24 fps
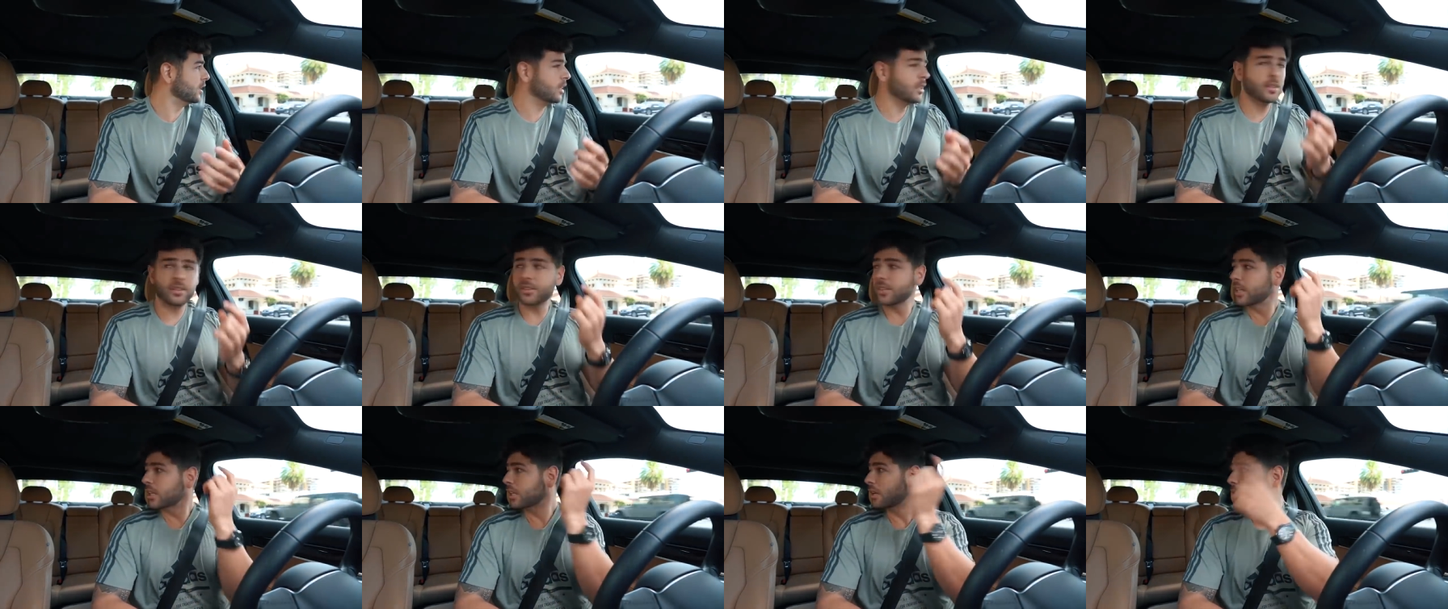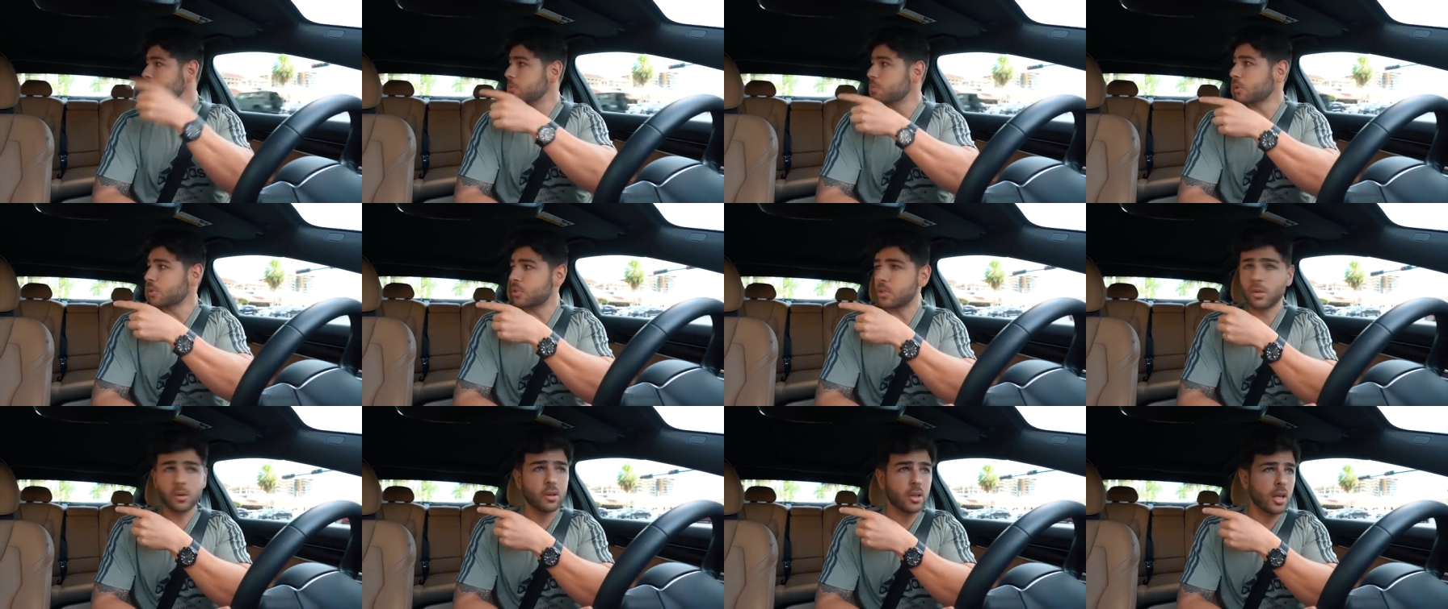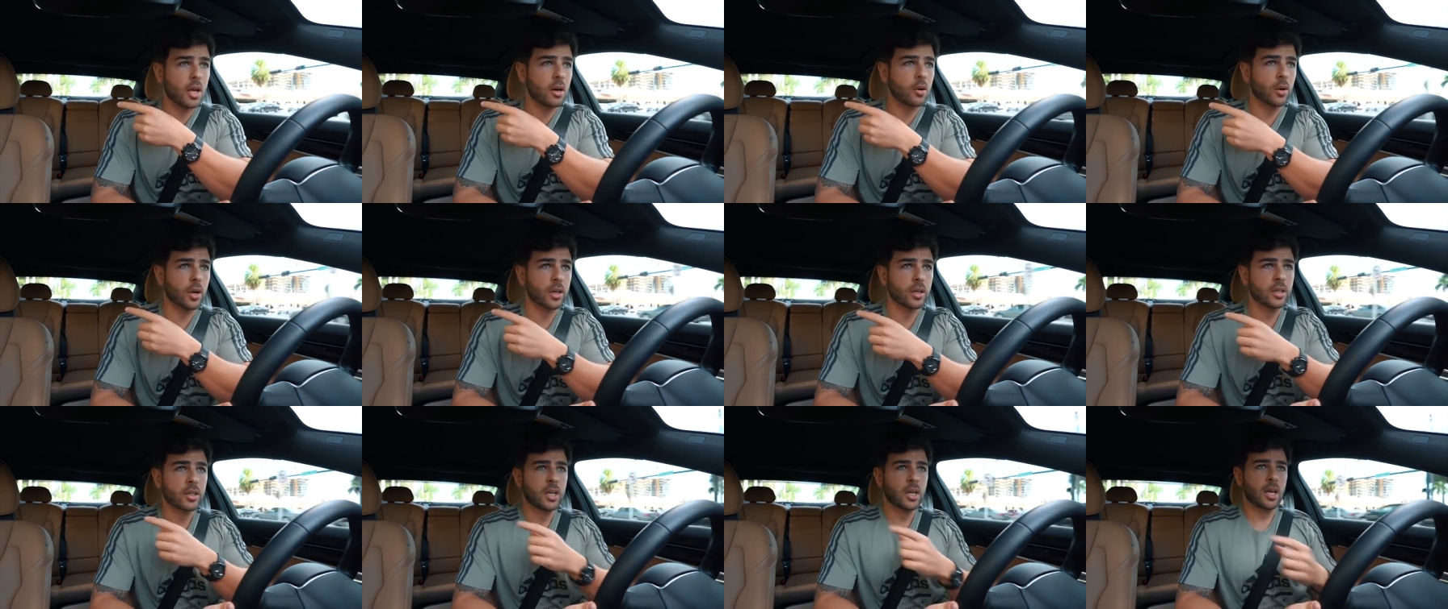I think I was supposed to go that
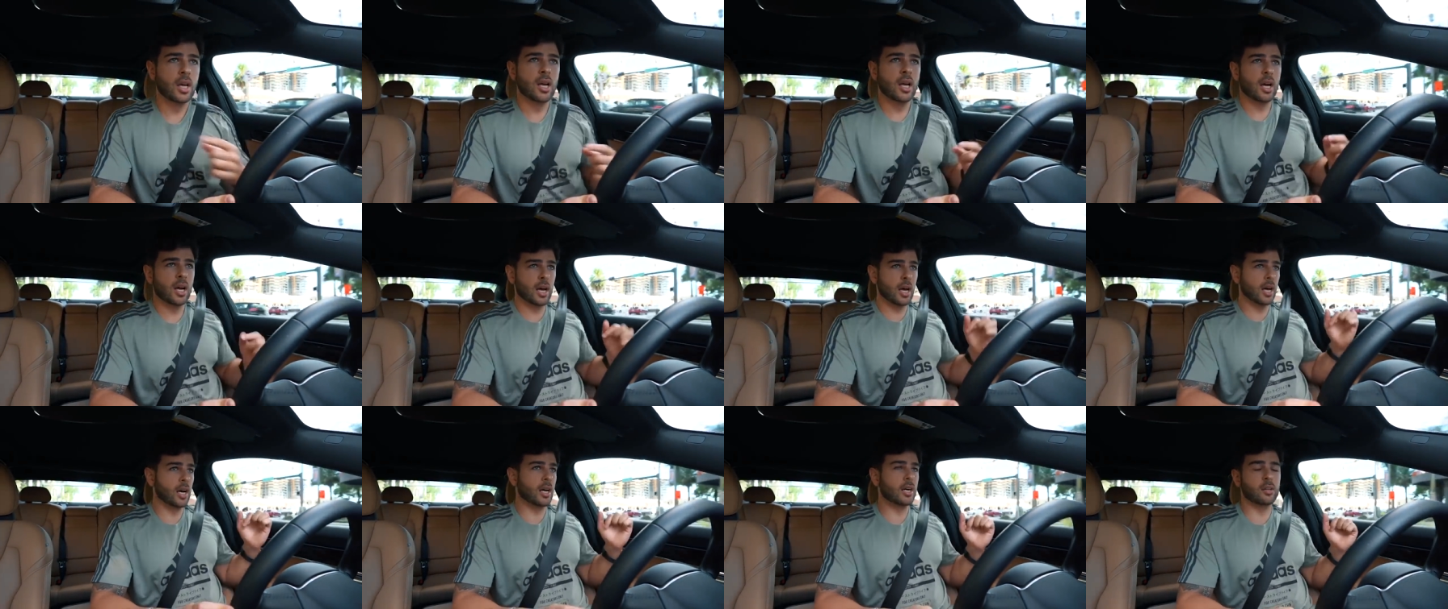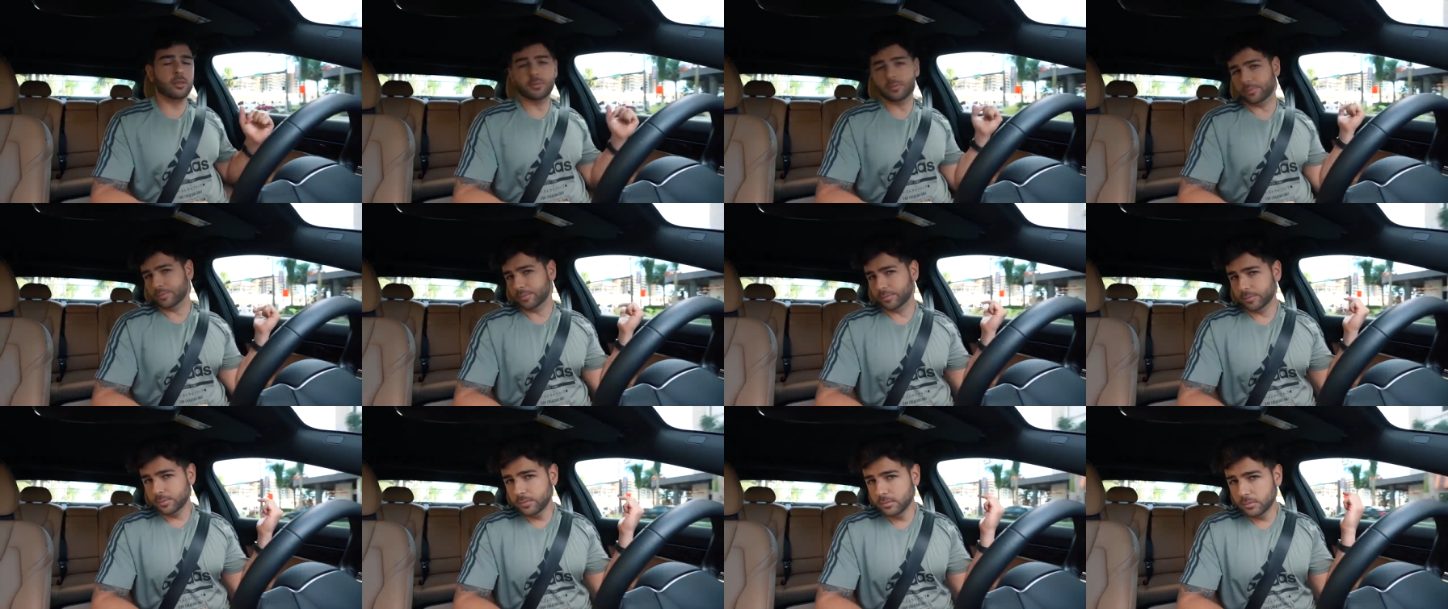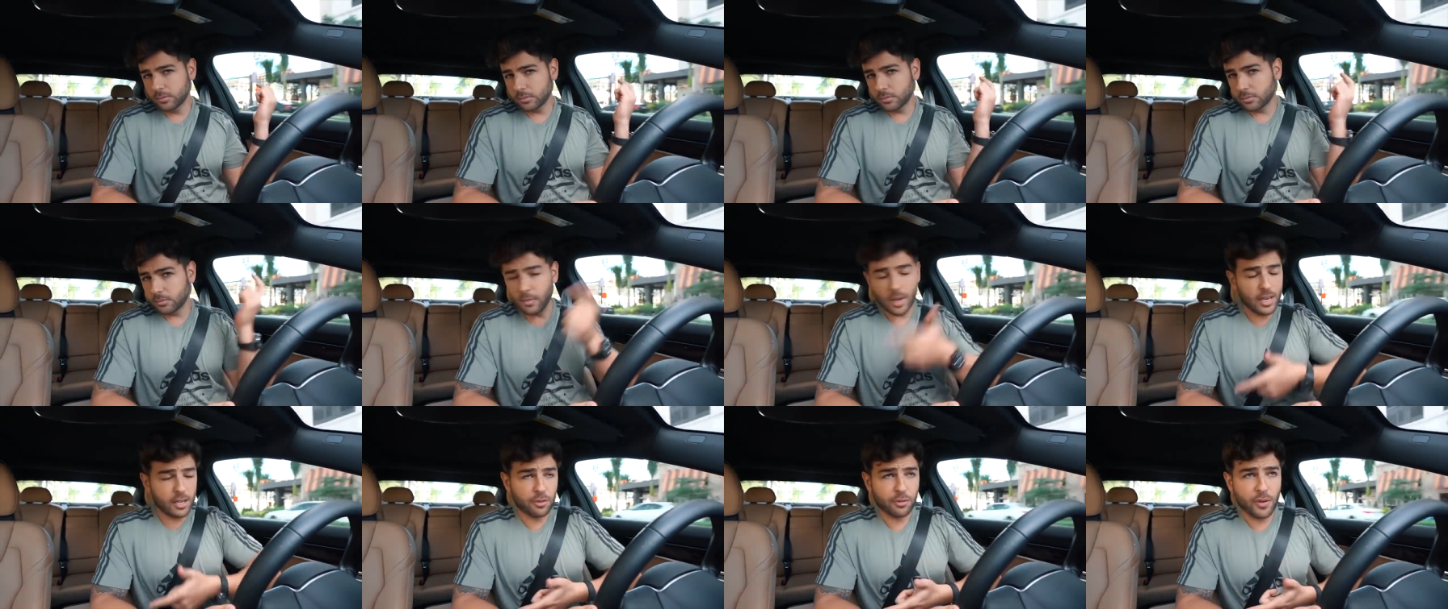way. Uh,
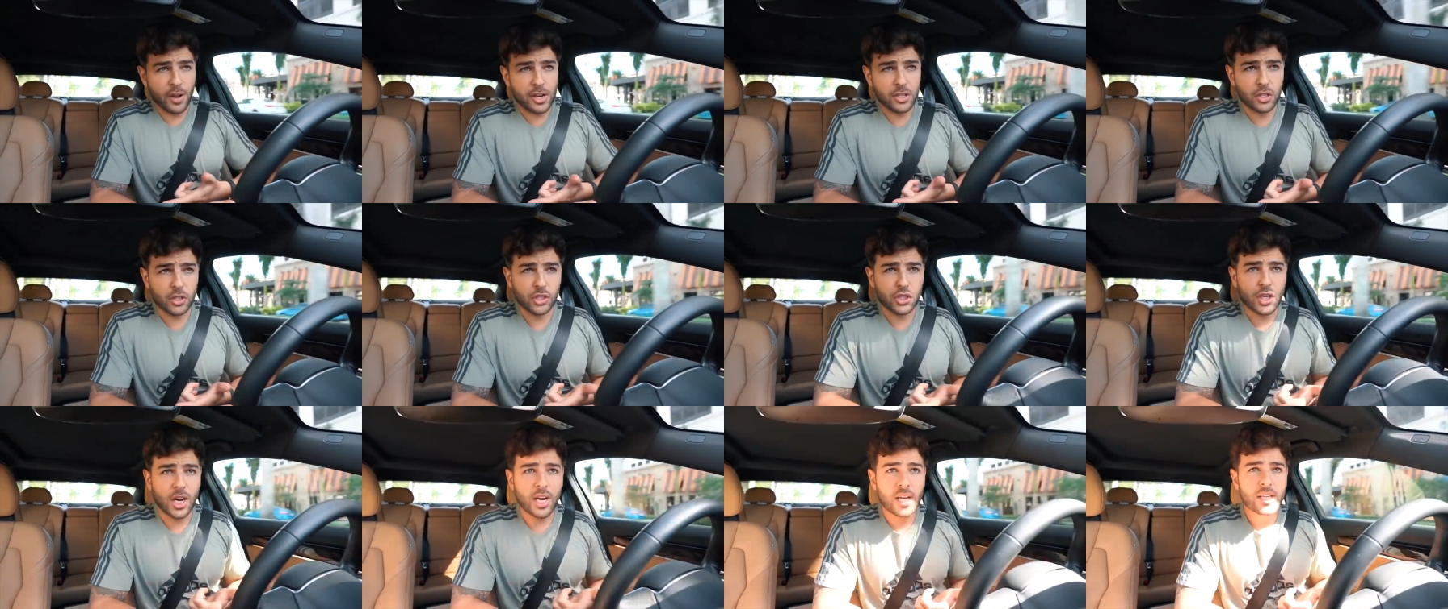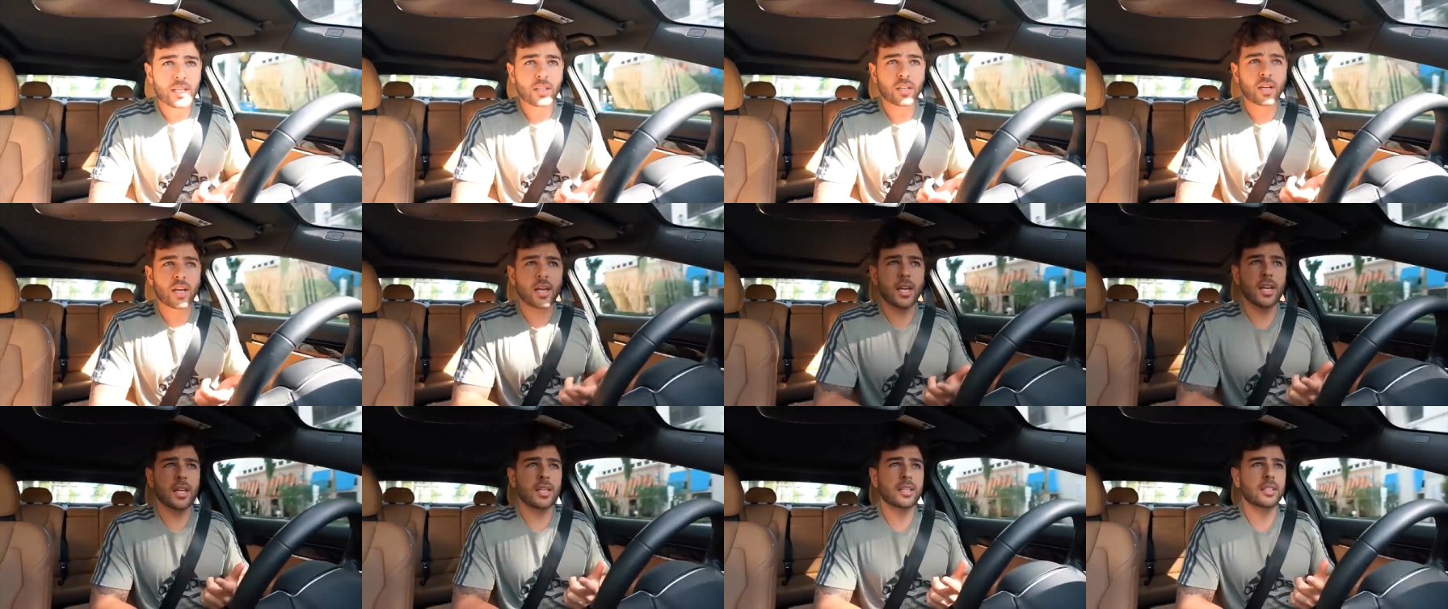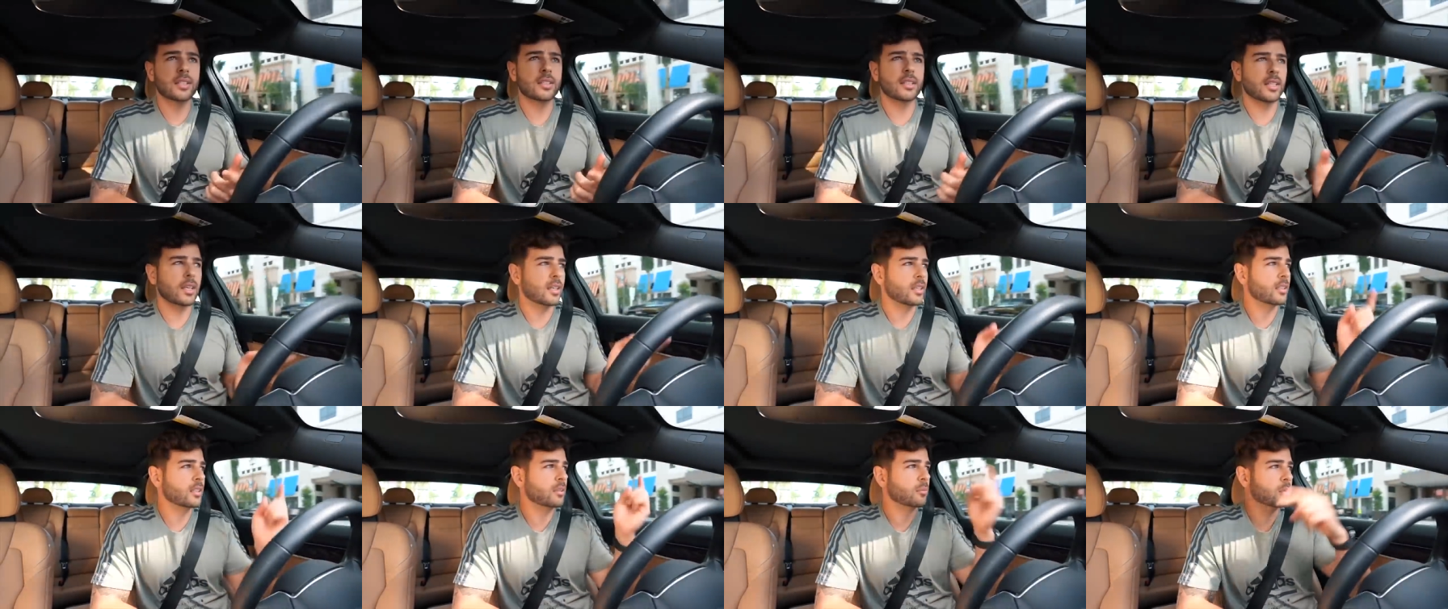manufacture in China and,
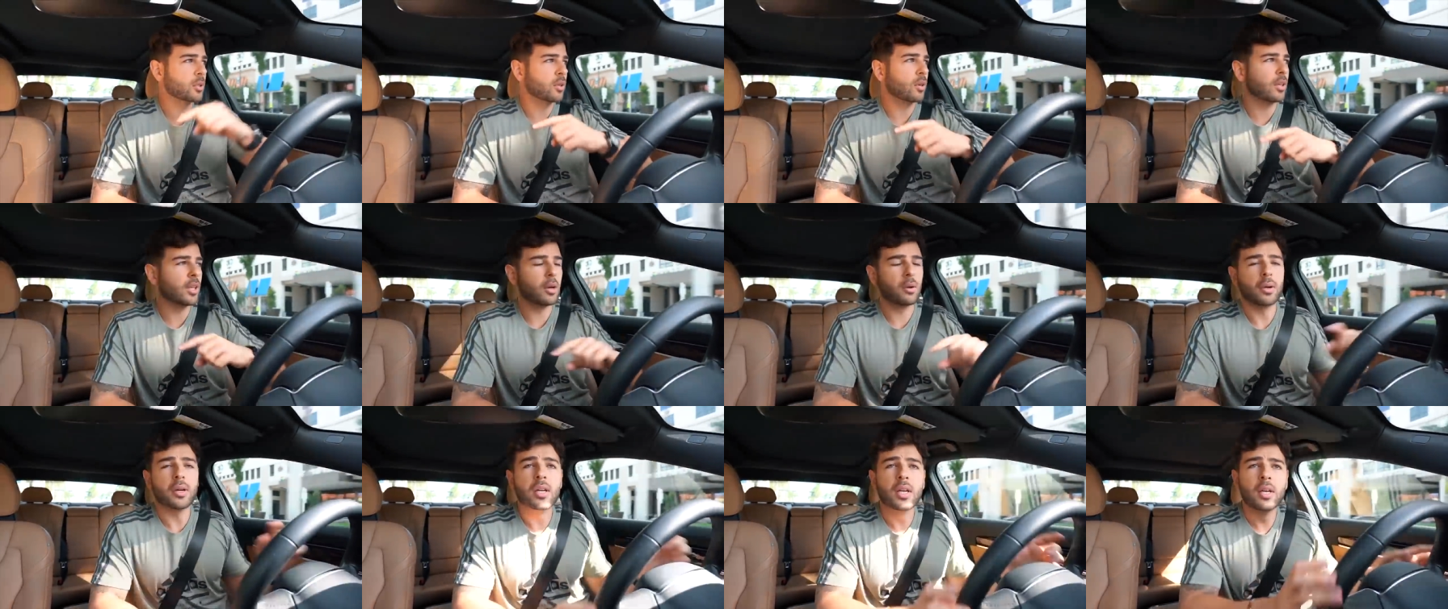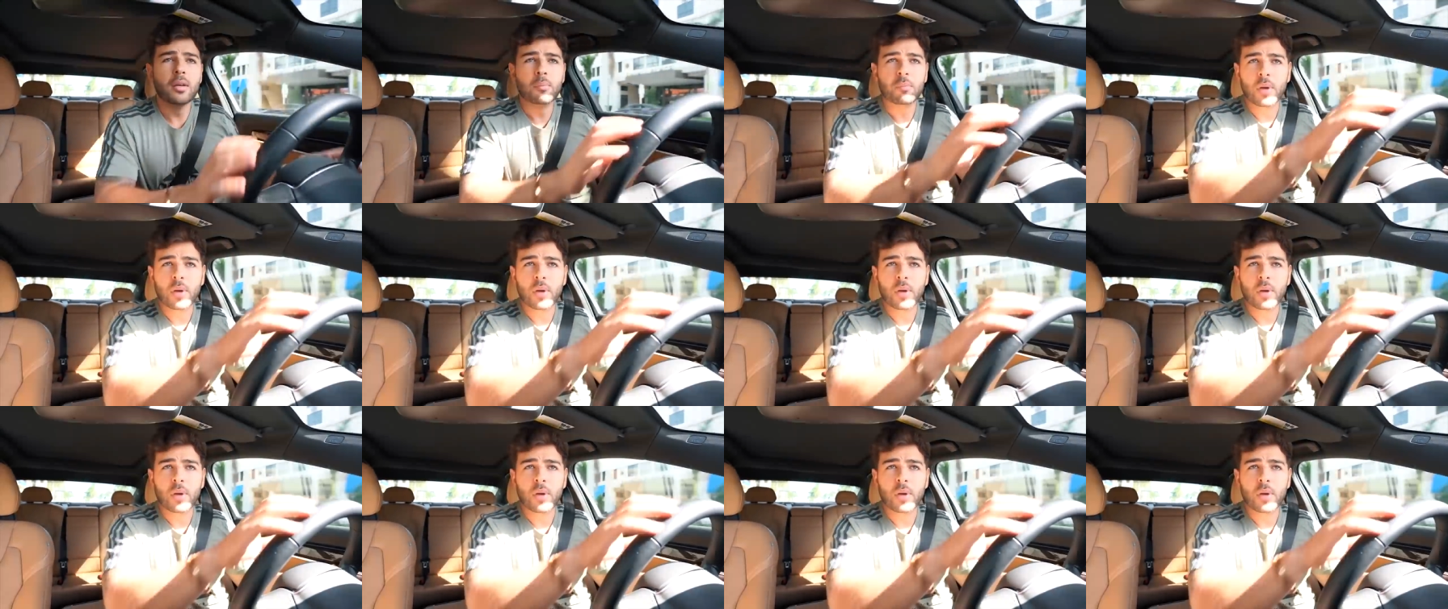yeah, let me go that way.